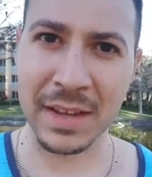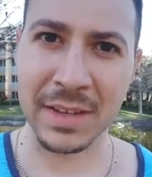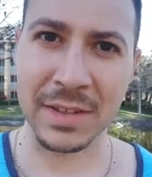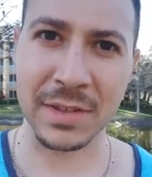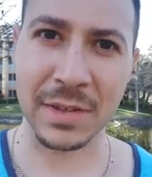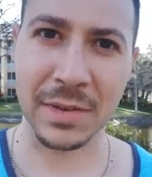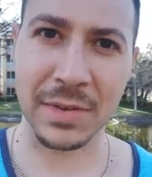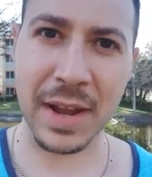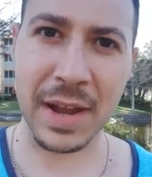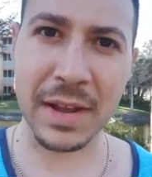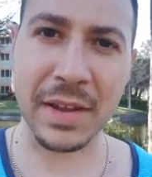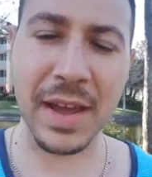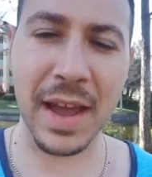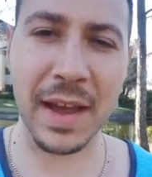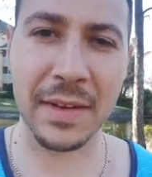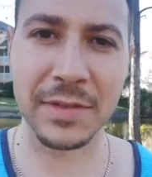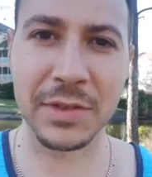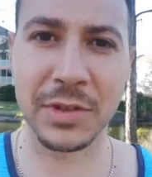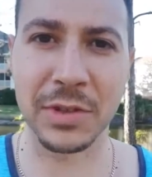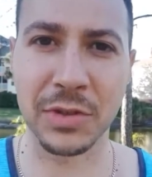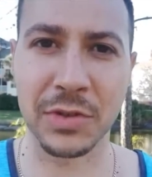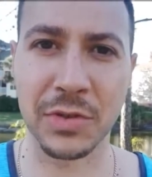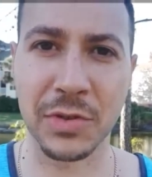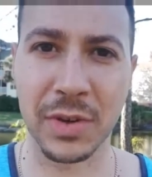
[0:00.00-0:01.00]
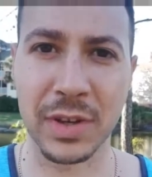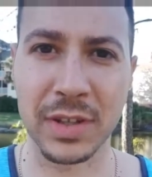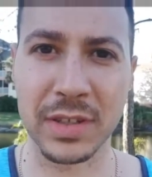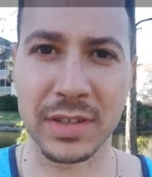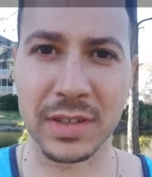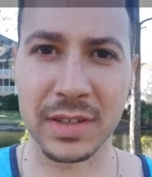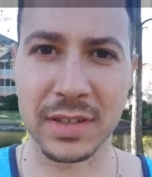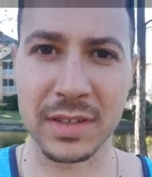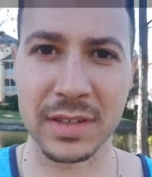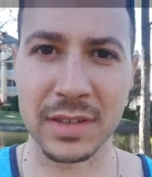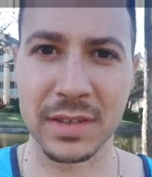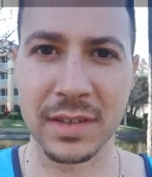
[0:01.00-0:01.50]
So now you have two
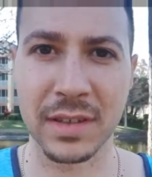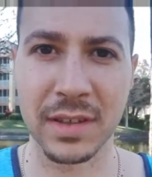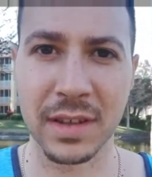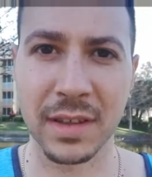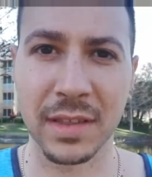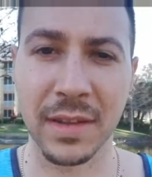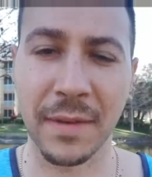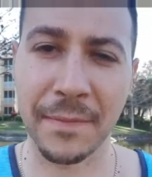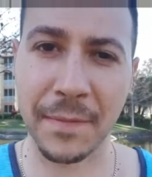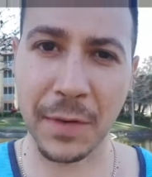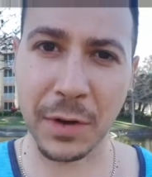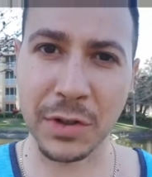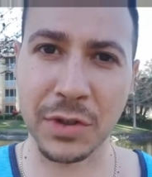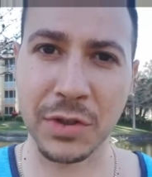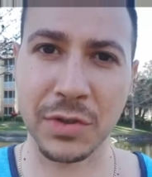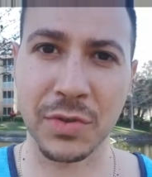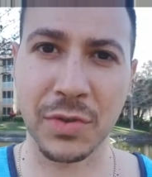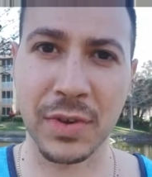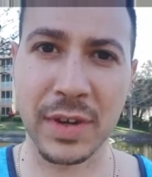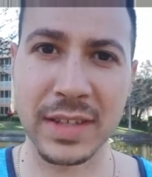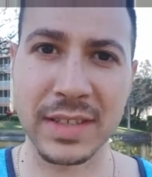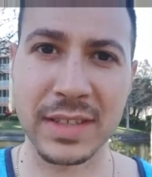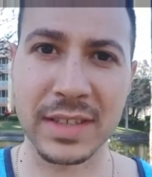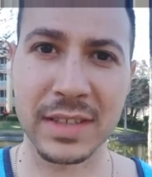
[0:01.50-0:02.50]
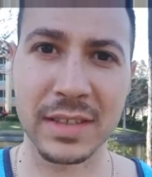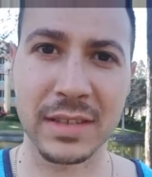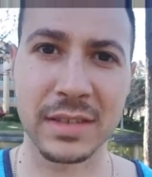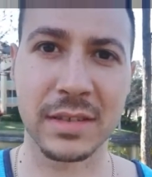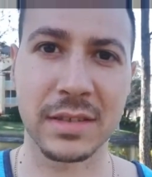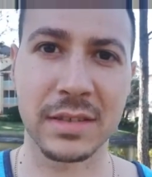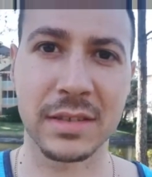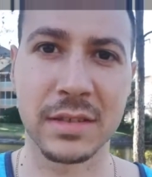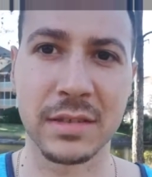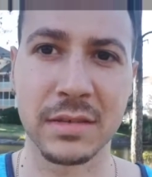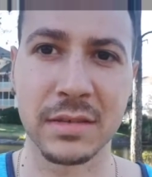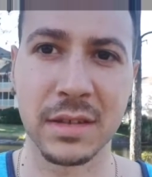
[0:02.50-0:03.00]
choices. The first choice
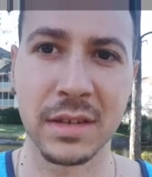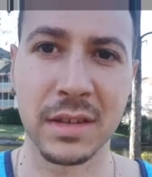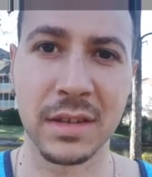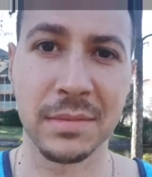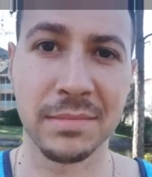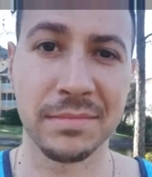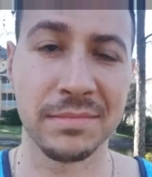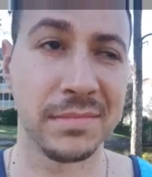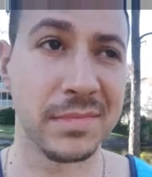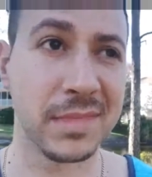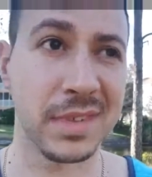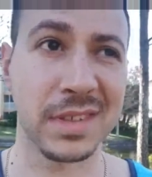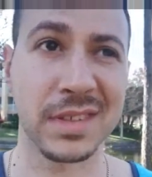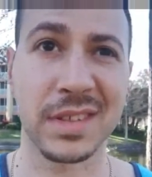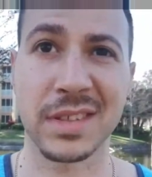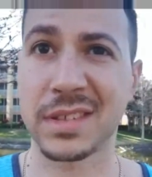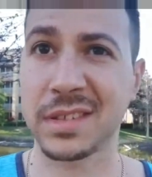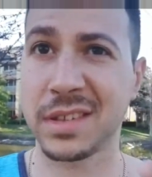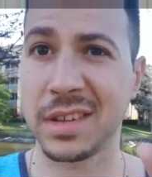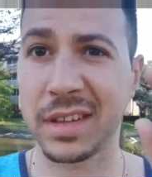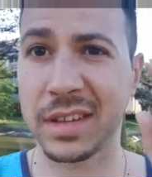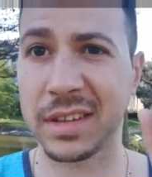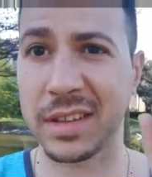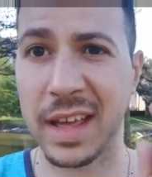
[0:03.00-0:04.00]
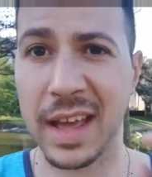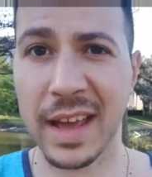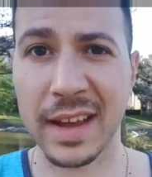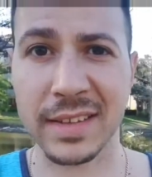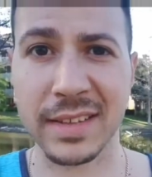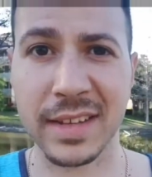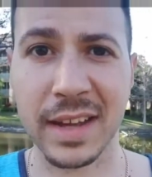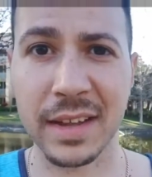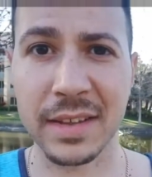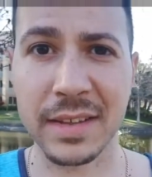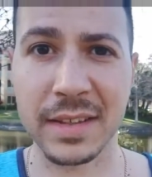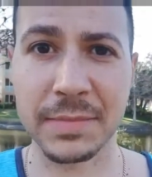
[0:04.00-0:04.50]
is you just click the
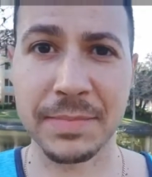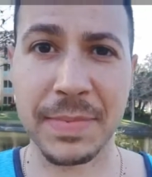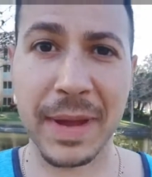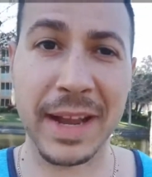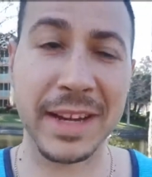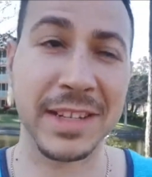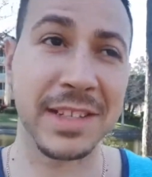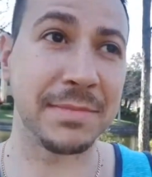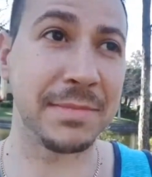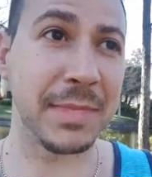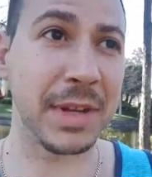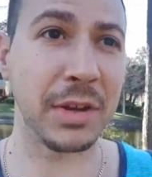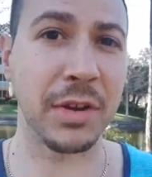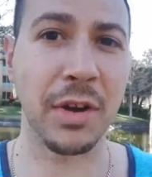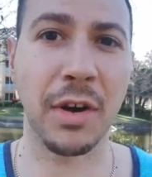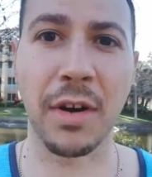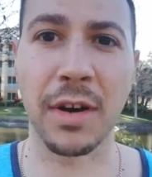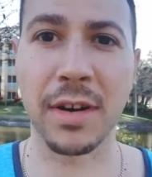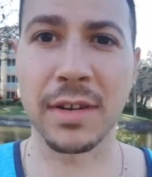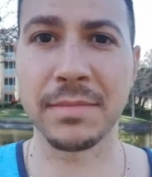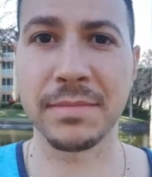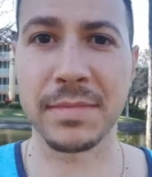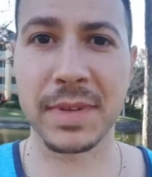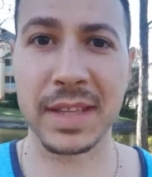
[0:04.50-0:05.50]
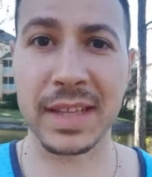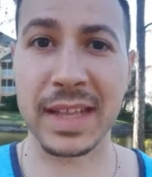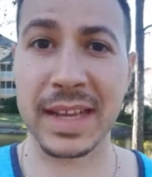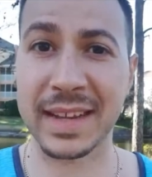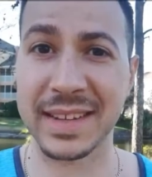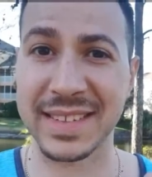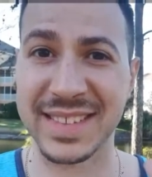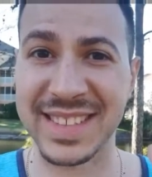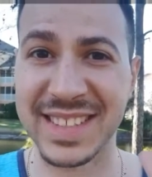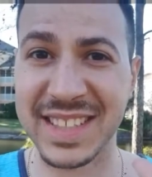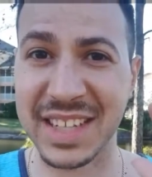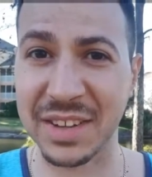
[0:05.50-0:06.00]
X out of this page and be gone and be like,
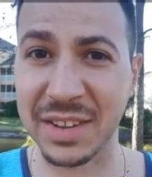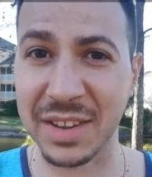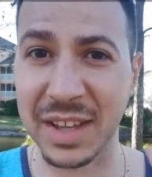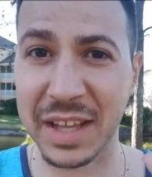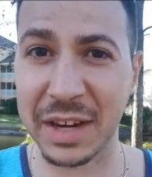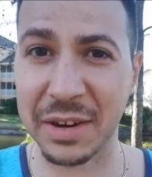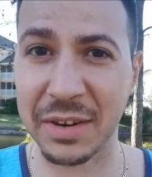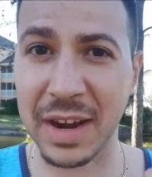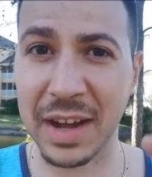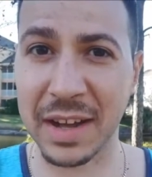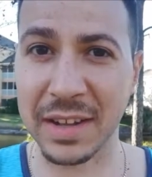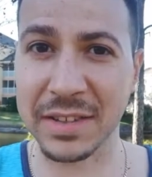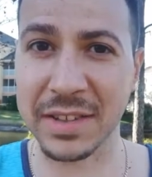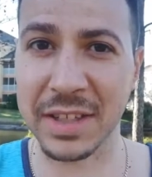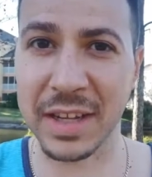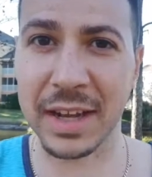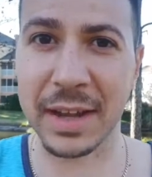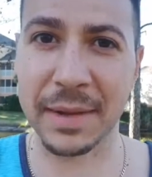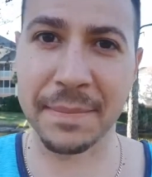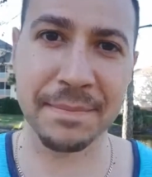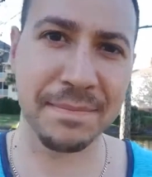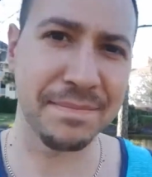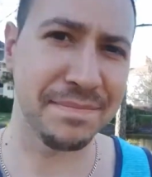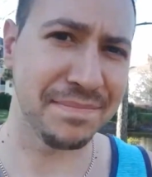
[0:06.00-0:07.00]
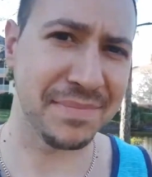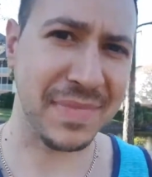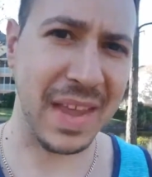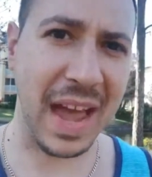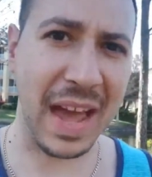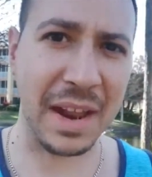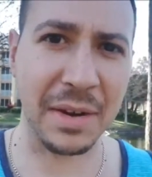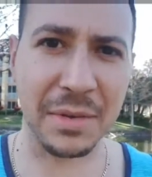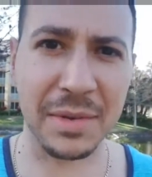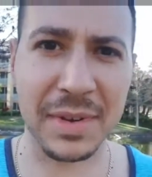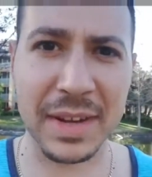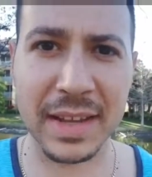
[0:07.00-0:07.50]
see you later, LJ.
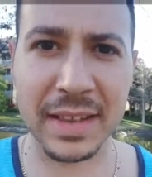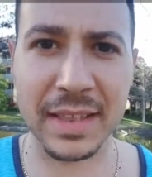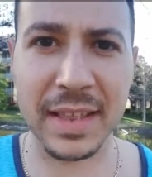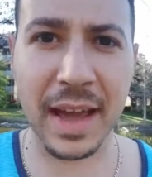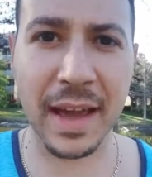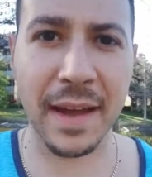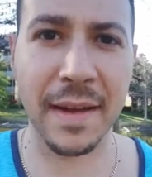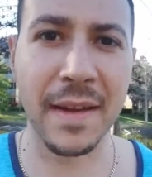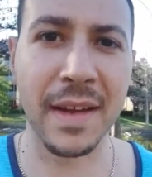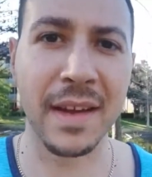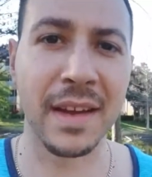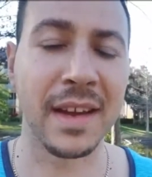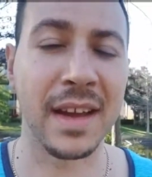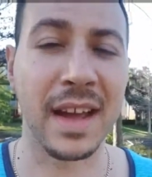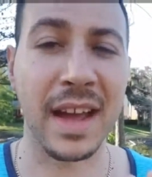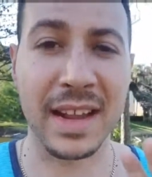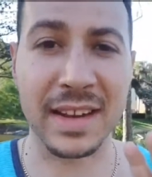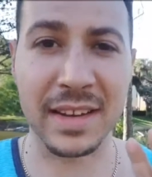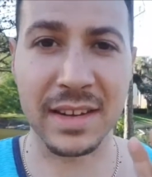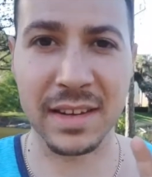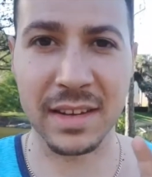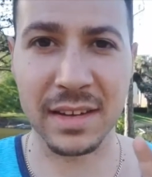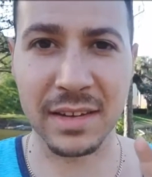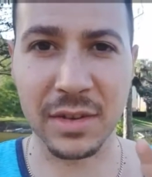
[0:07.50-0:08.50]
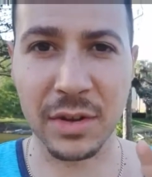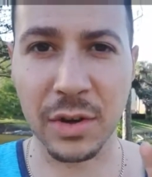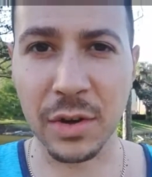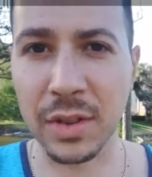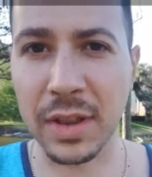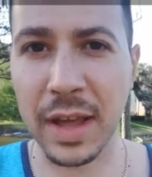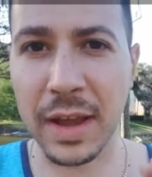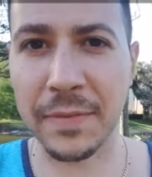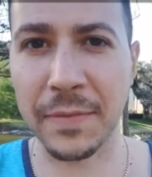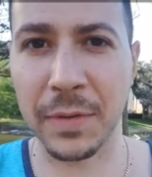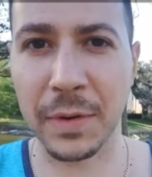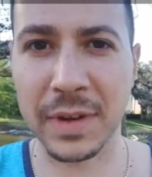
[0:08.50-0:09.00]
I don't need that. And your
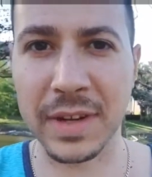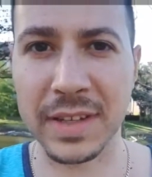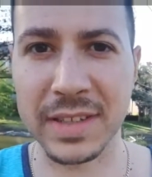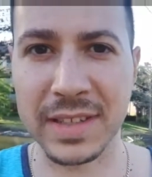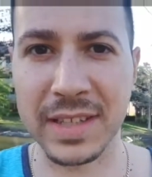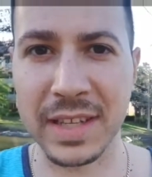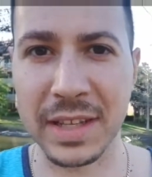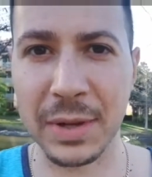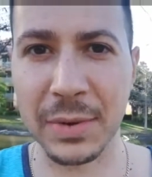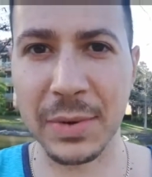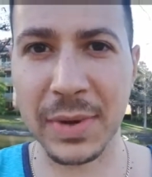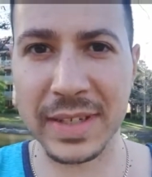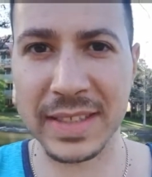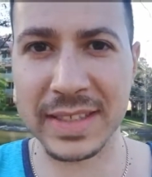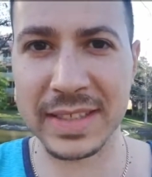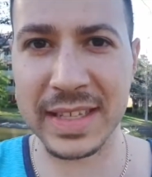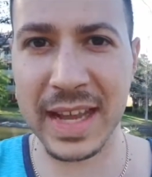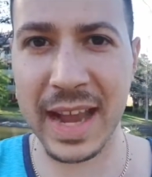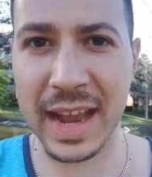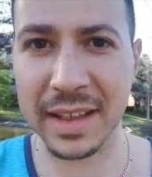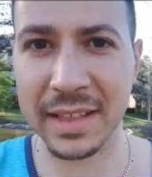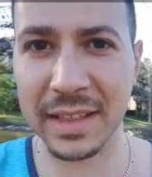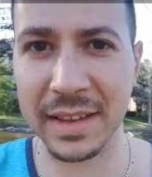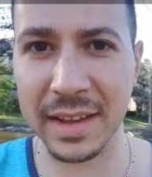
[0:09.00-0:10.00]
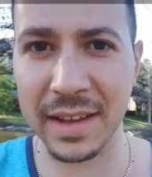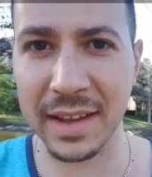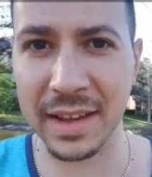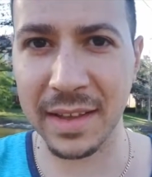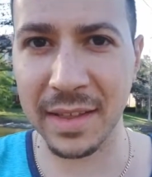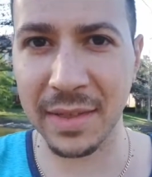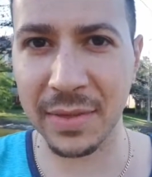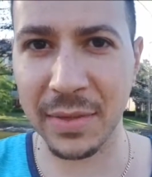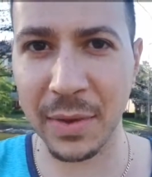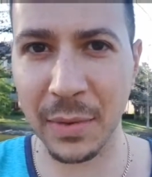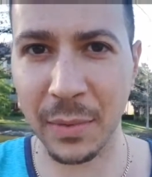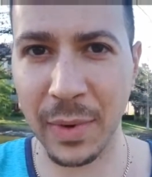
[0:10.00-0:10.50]
life will continue exactly
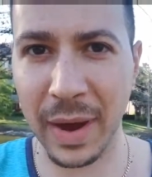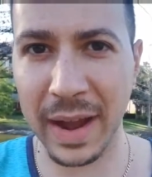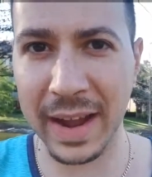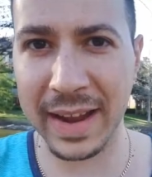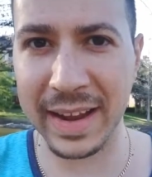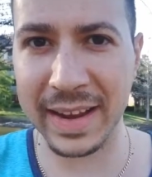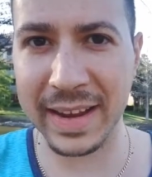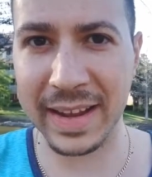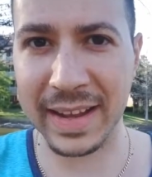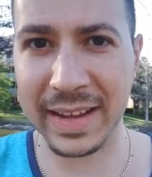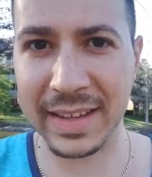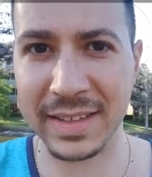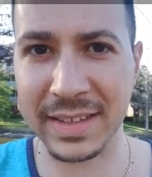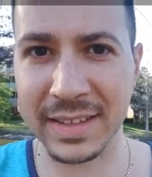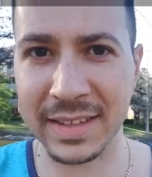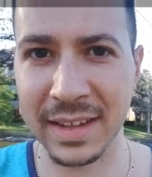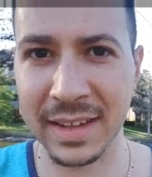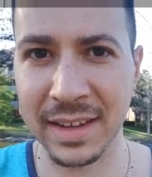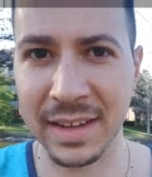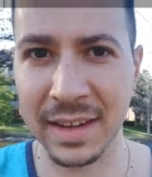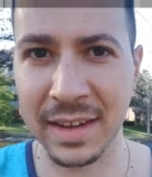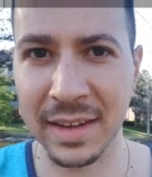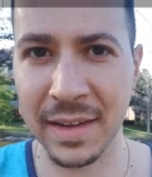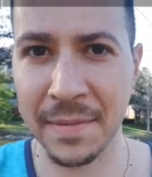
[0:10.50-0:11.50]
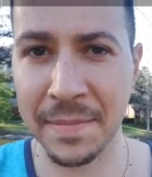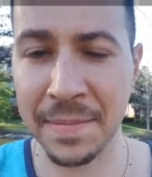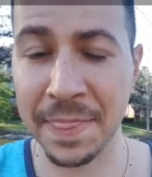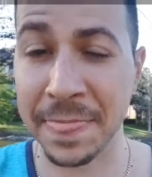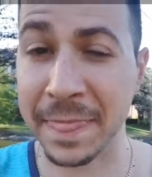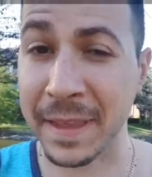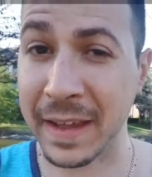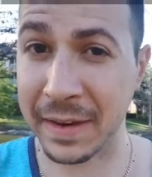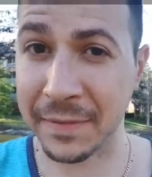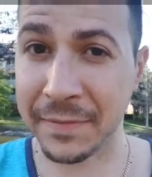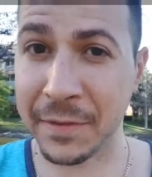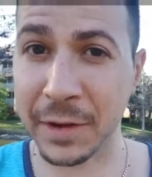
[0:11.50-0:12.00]
the way it is.
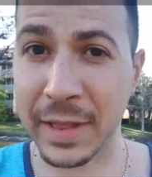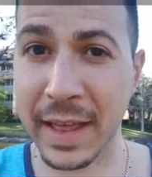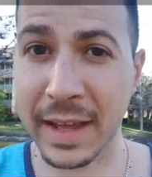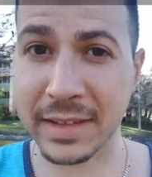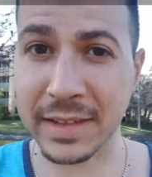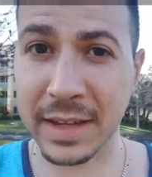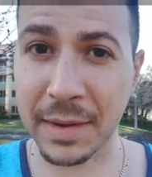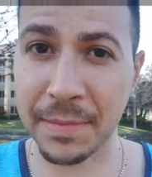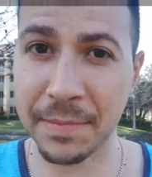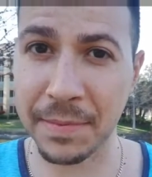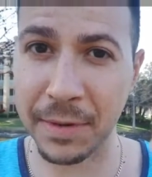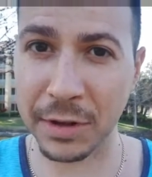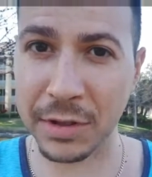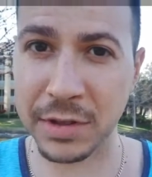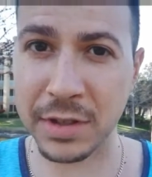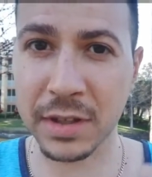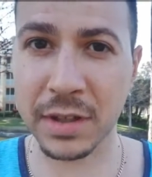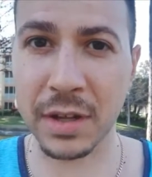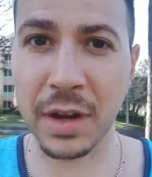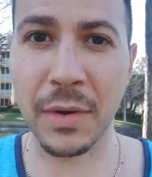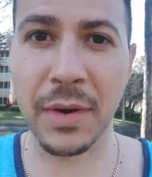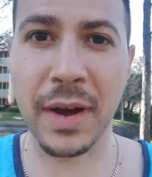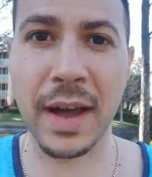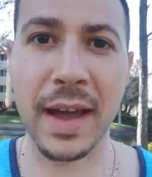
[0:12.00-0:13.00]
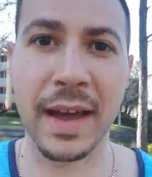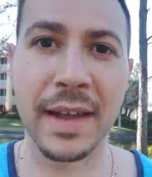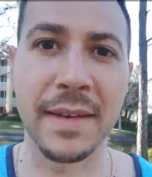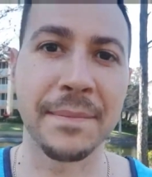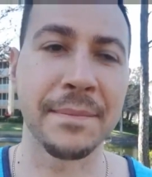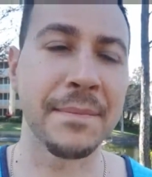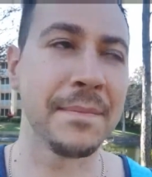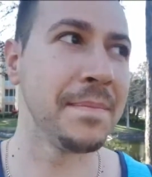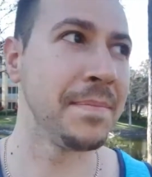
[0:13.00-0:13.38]
And if you're that type of person, go ahead.